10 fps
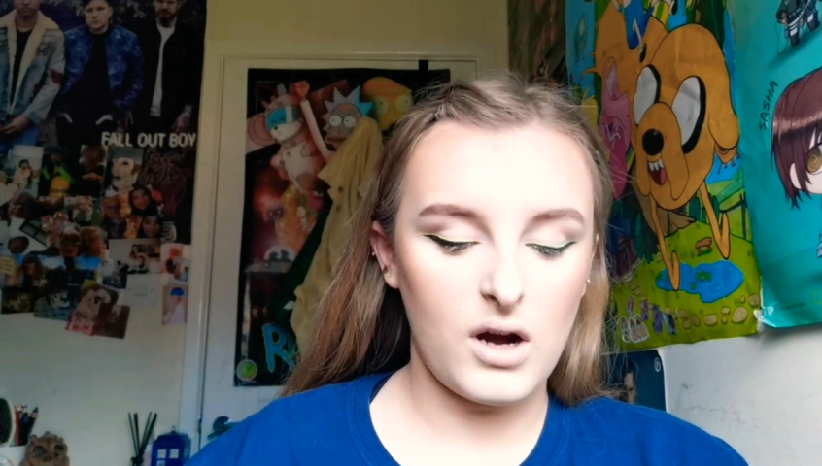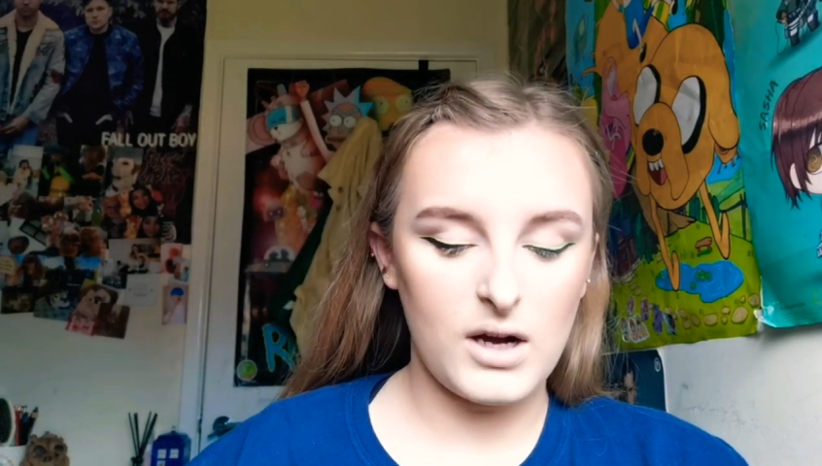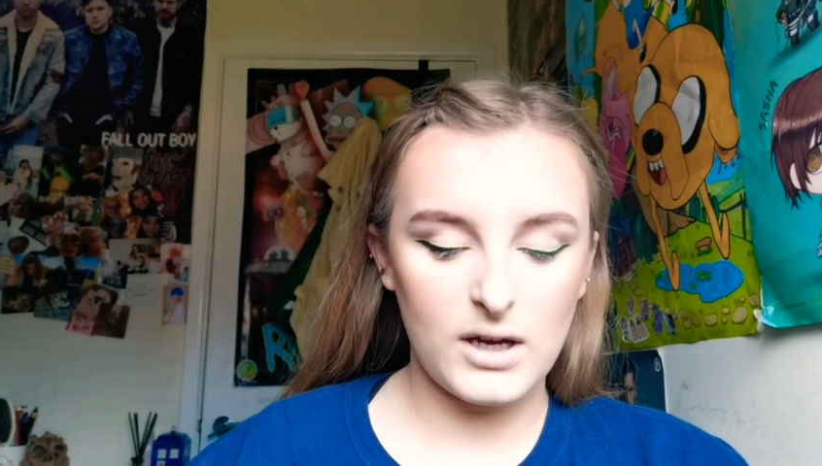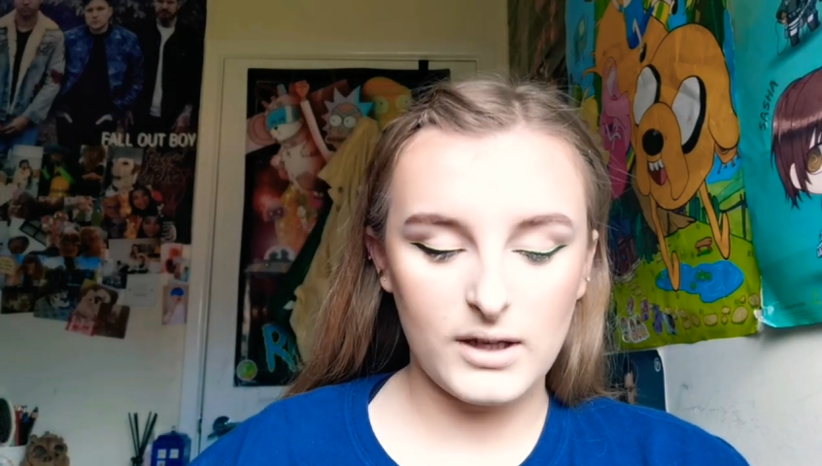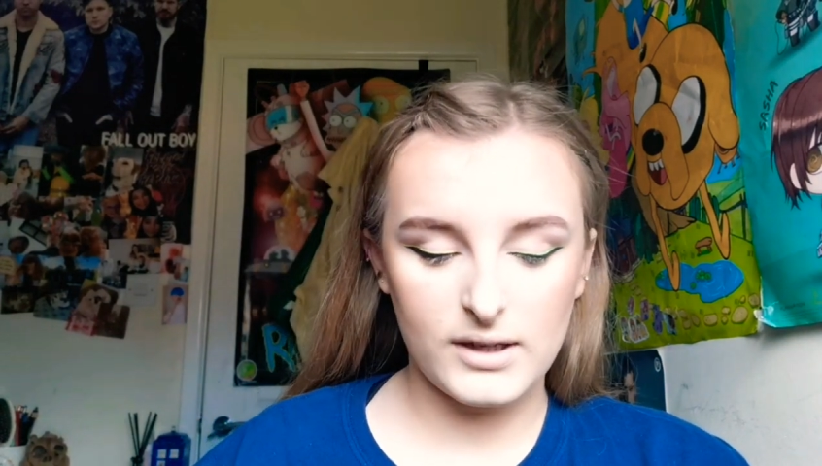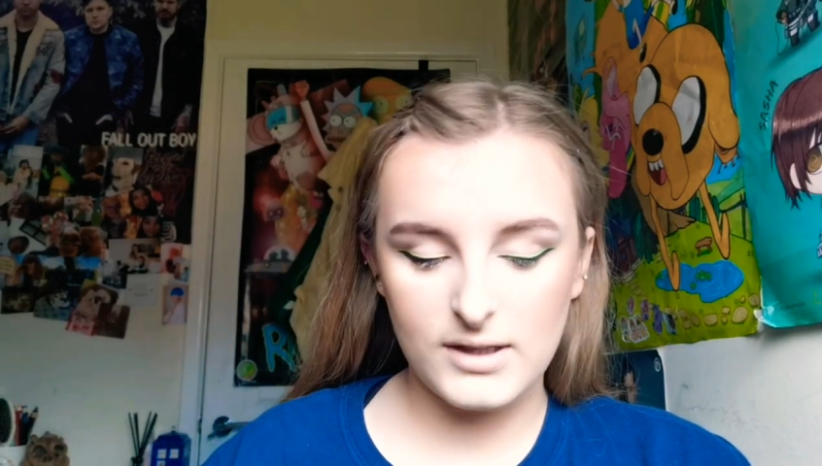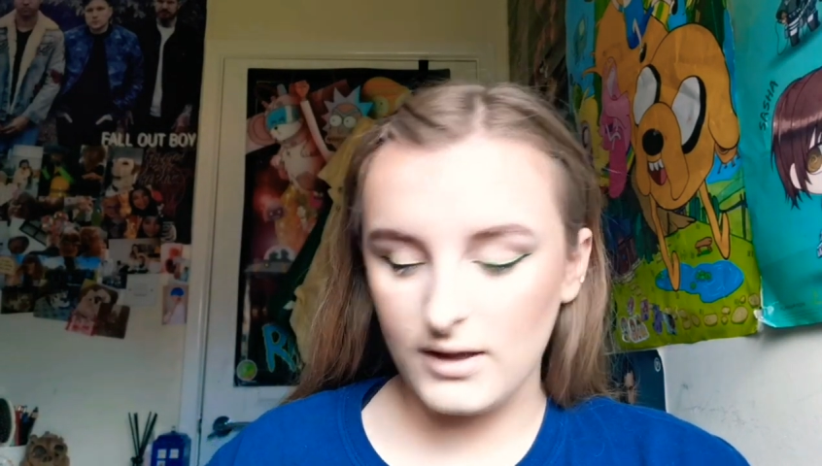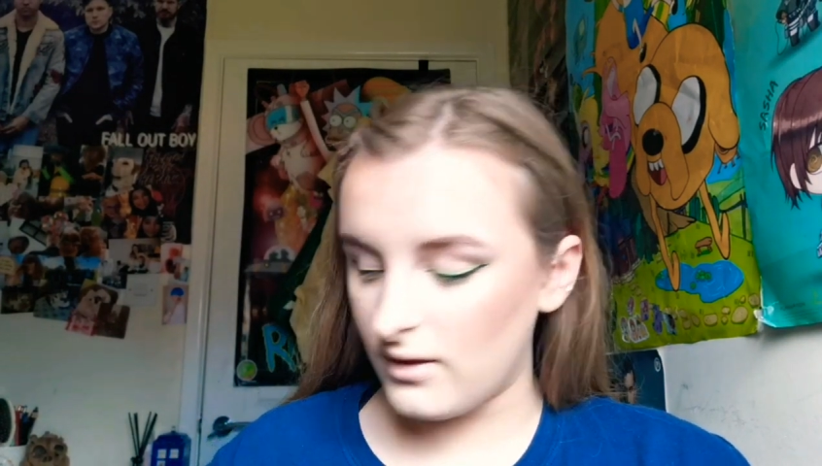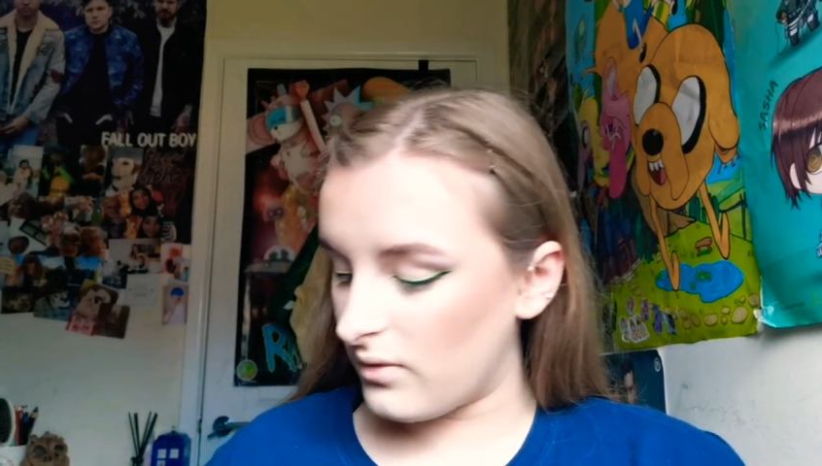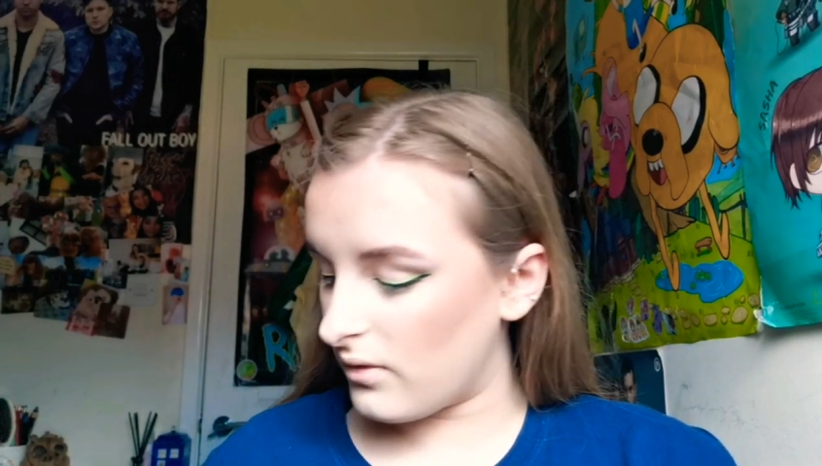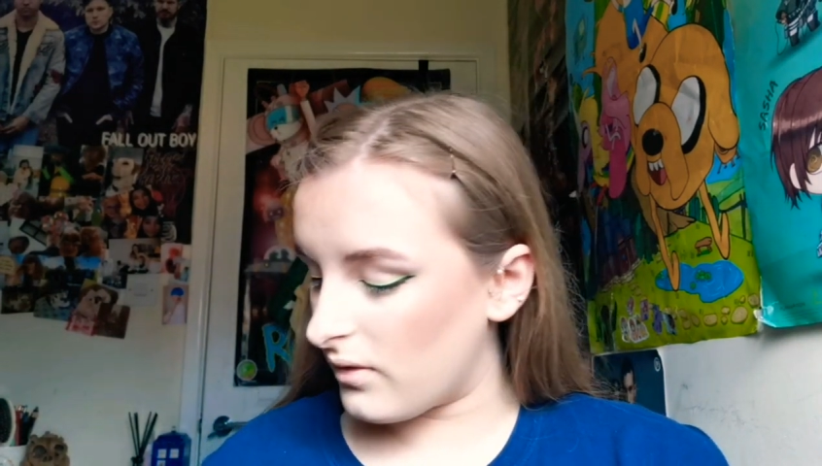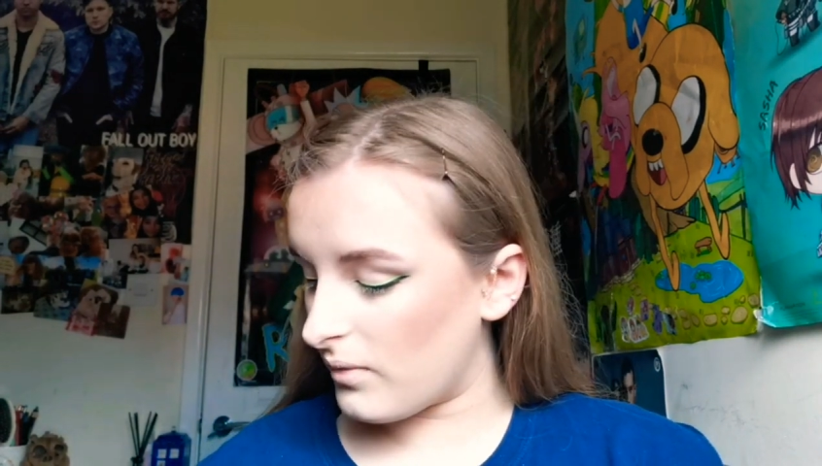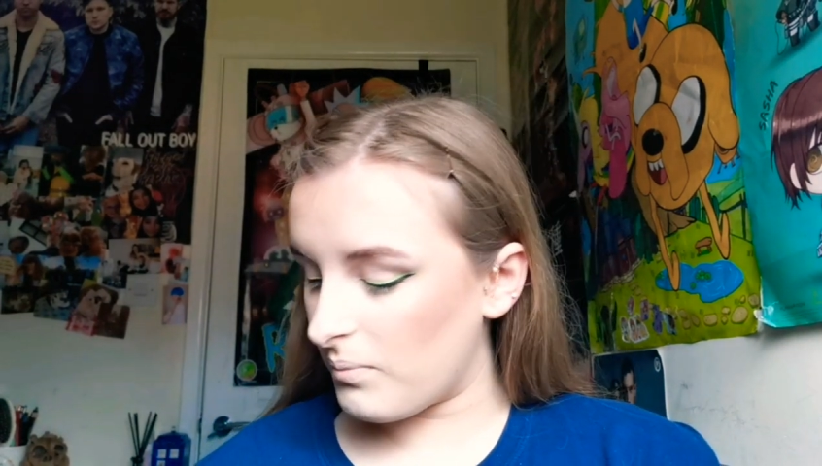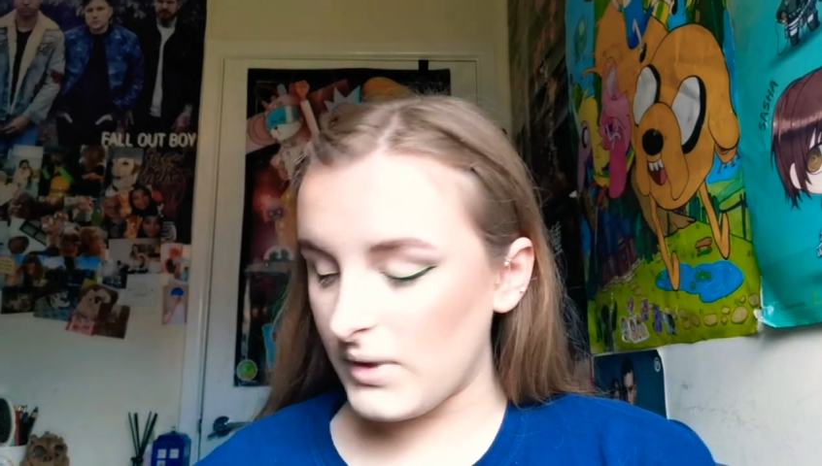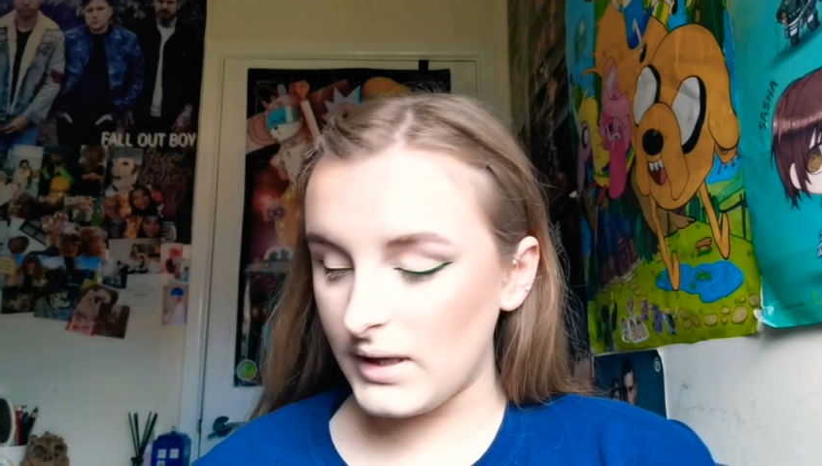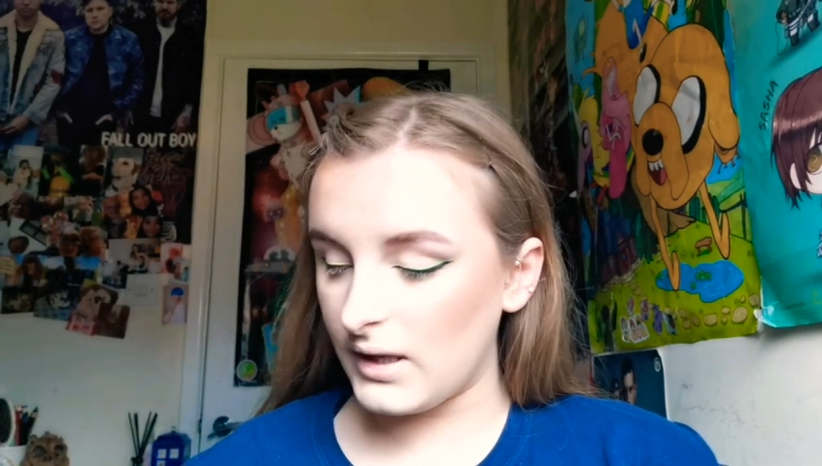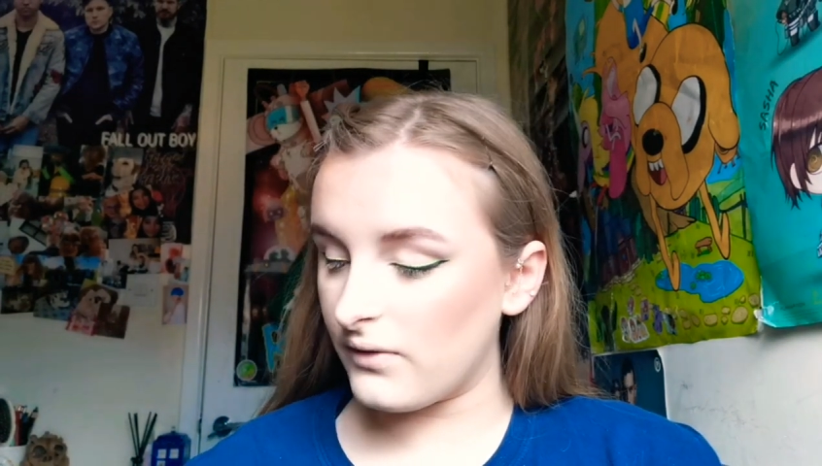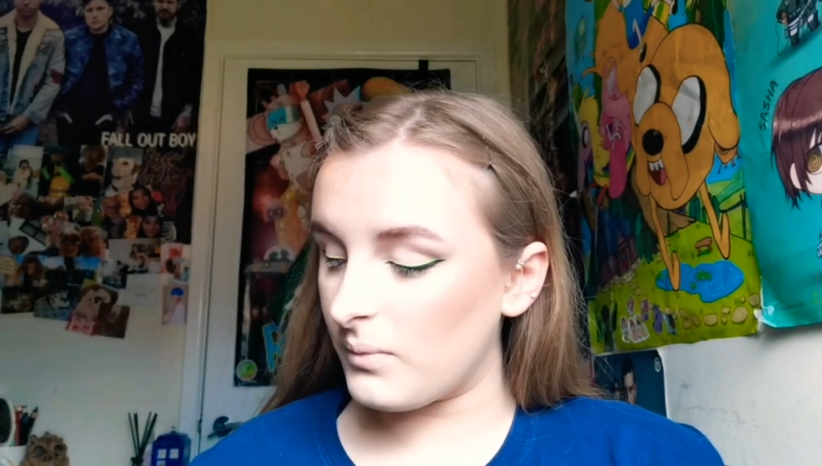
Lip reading: like to believe